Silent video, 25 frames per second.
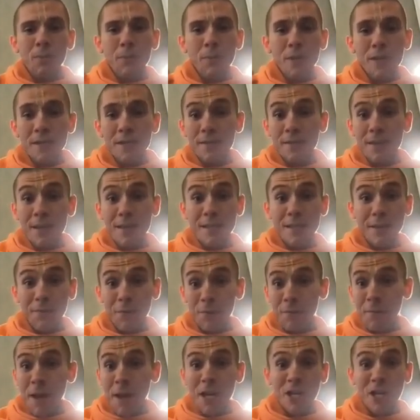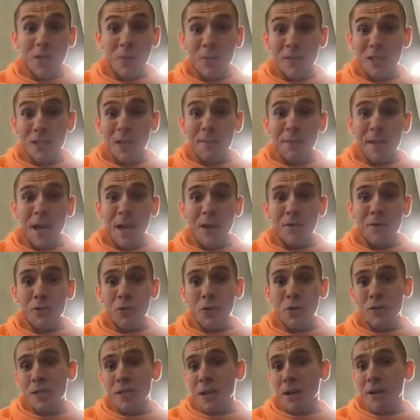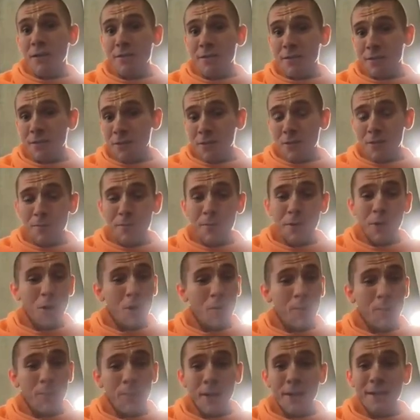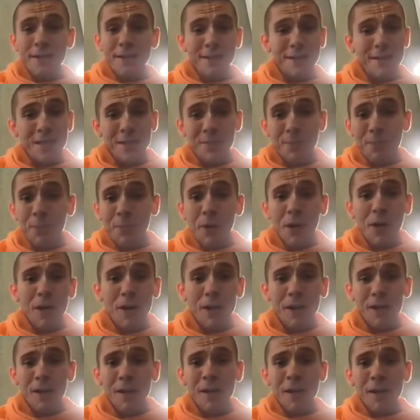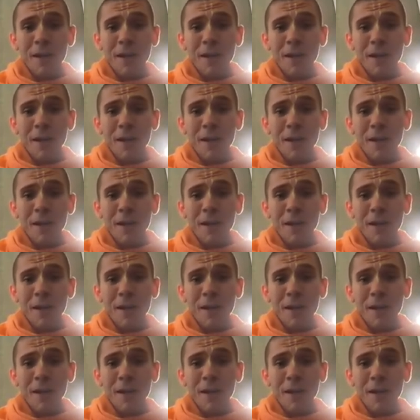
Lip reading: these information was coming out, and George Harrison, who, printed this book,